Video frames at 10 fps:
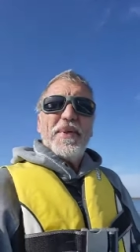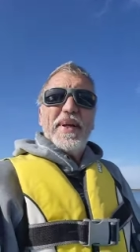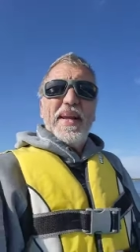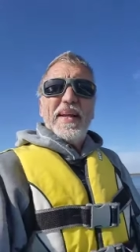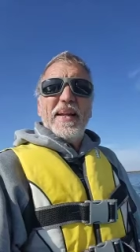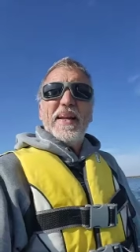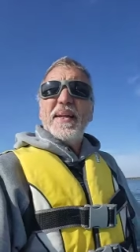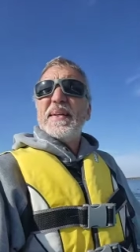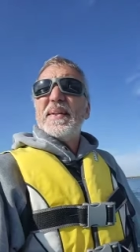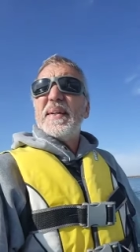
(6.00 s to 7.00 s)
a
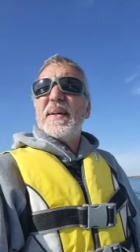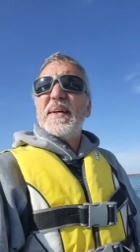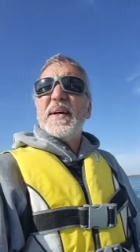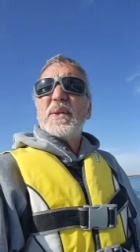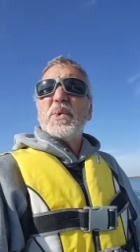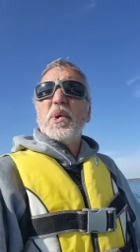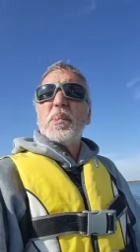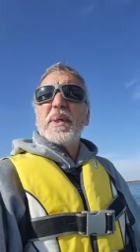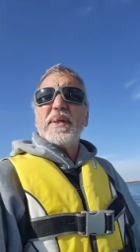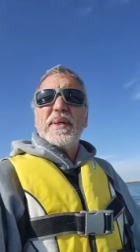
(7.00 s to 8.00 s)
late uh,
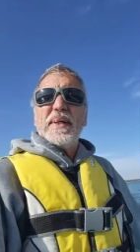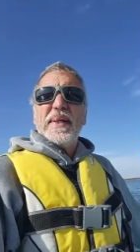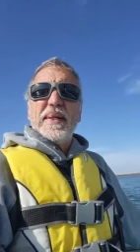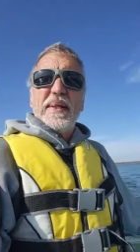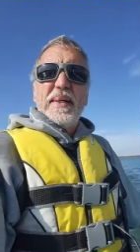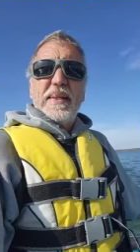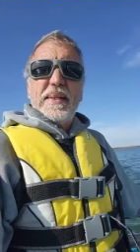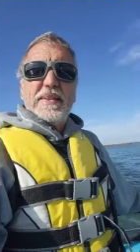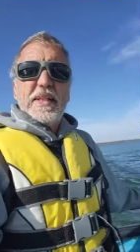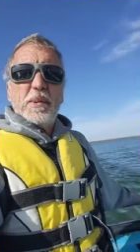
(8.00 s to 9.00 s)
October
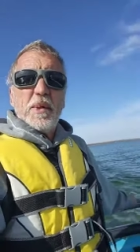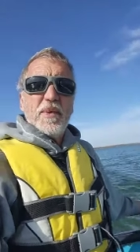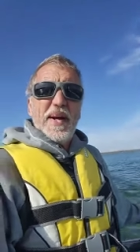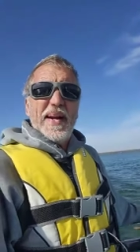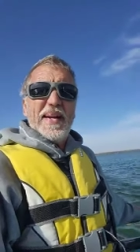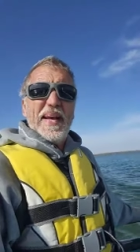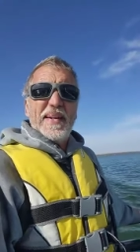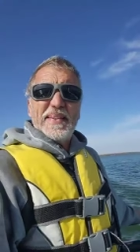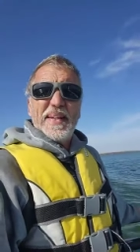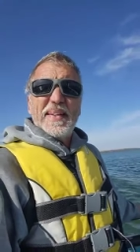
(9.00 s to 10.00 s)
sailboat ride at
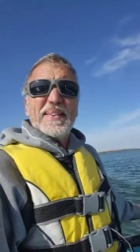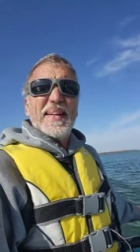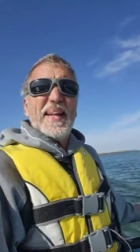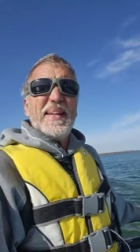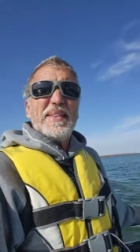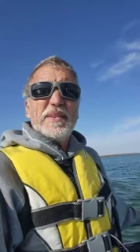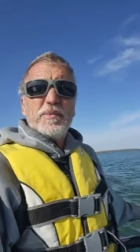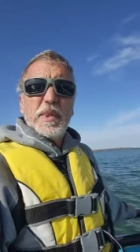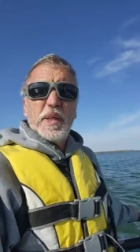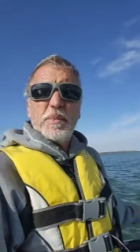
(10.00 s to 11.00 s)
Otter Tail today.
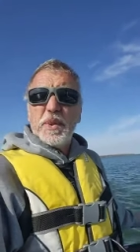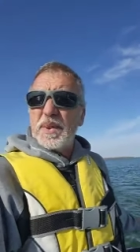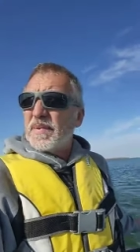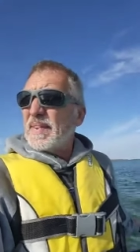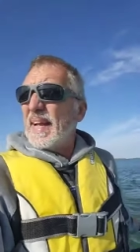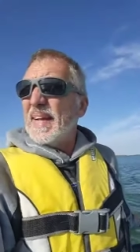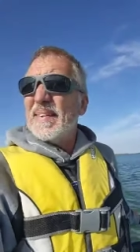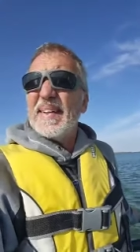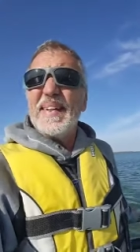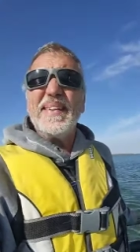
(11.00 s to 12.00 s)
We had a beautiful day
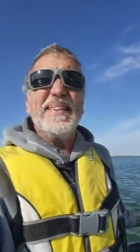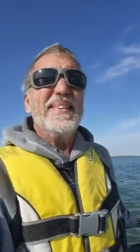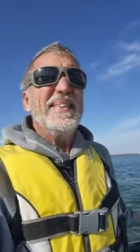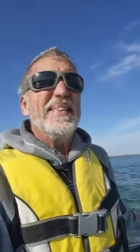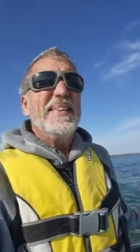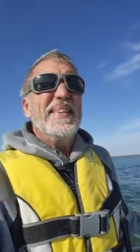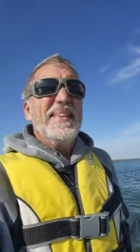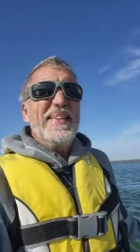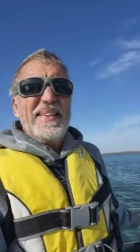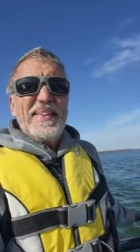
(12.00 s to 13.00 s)
out here.
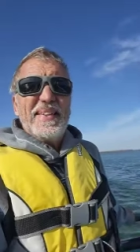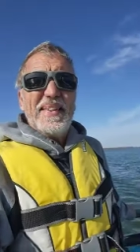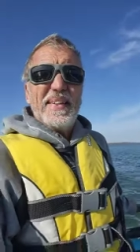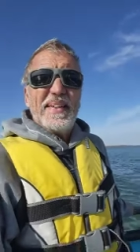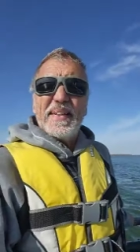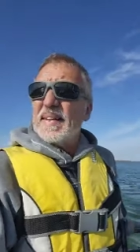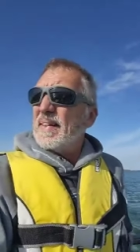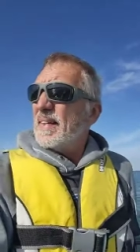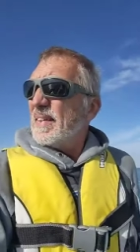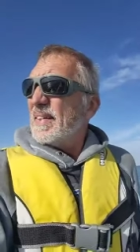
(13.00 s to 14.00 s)
Uh,
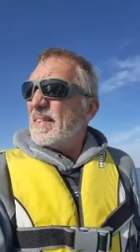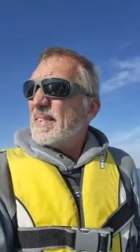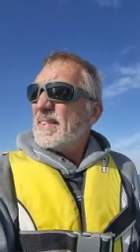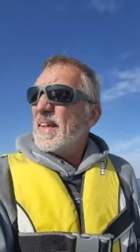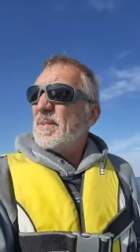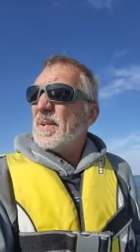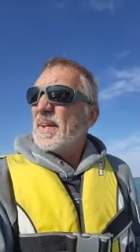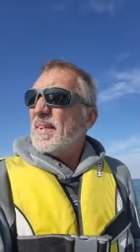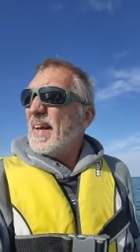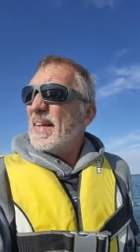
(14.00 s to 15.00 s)
down with the
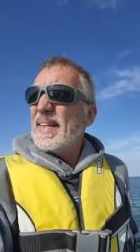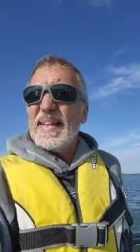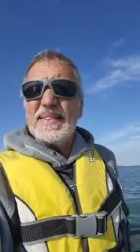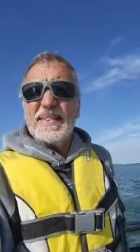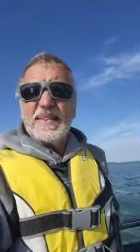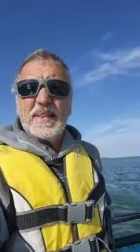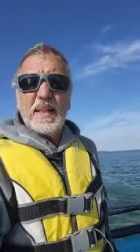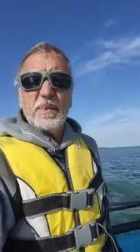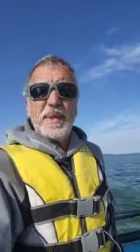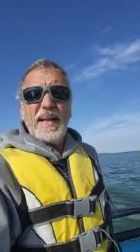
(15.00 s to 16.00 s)
grandkids in
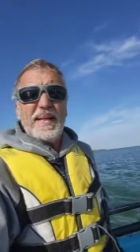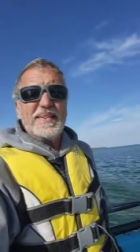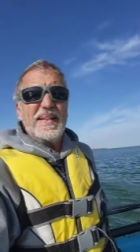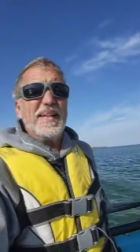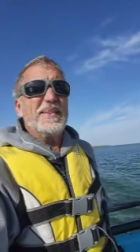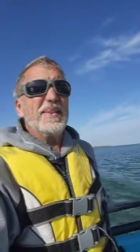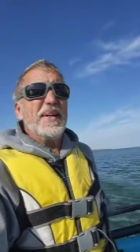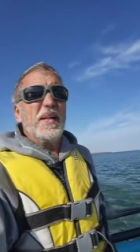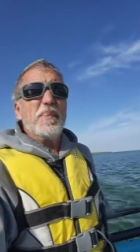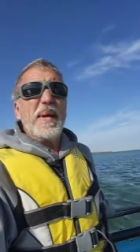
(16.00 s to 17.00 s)
Glenwood last night, so I had
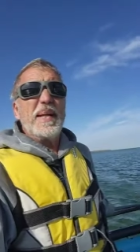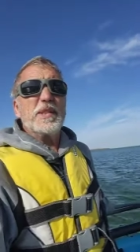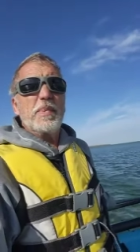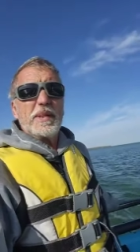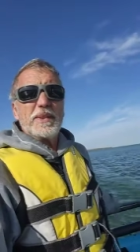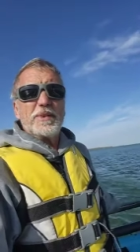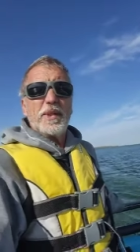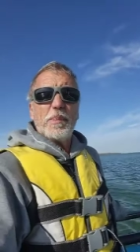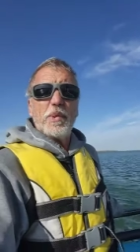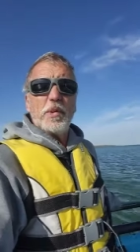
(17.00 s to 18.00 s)
to make a special
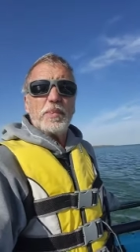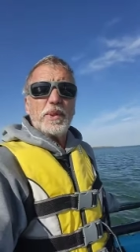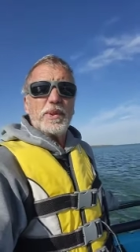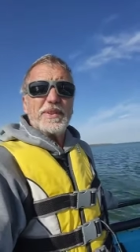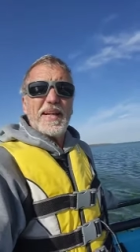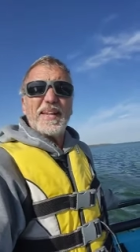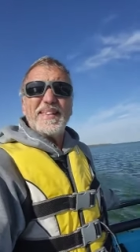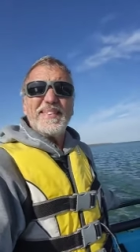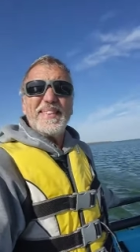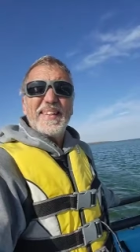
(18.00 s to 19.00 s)
trip home to go sailing.
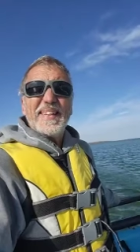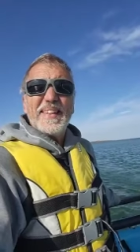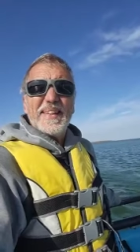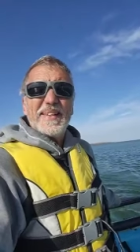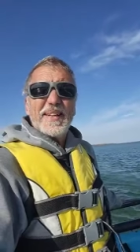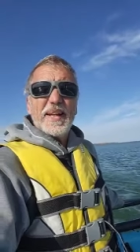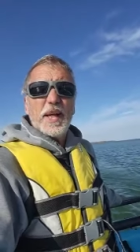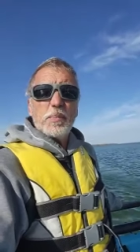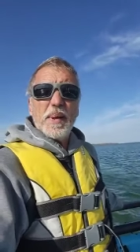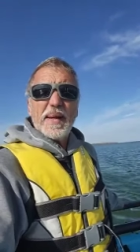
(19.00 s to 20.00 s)
Gotta
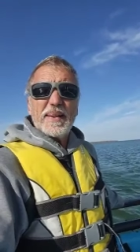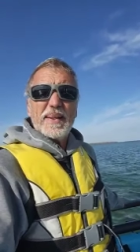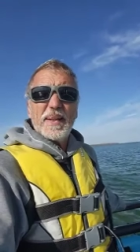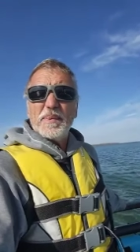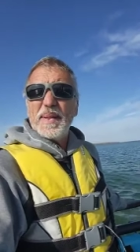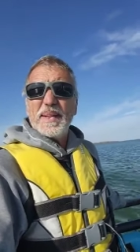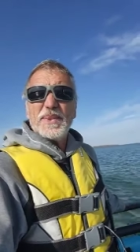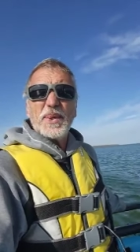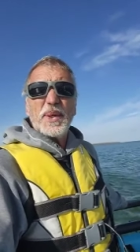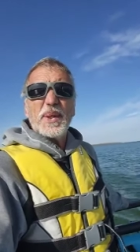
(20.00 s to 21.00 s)
head back to Glenwood here
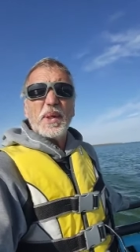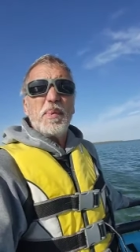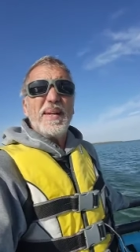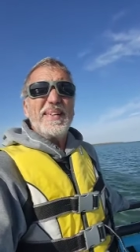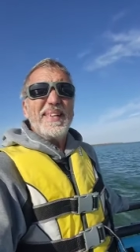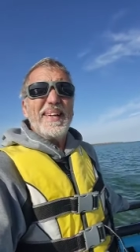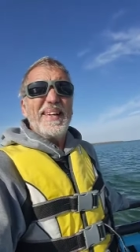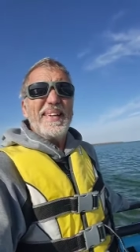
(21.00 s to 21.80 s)
shortly, but uh,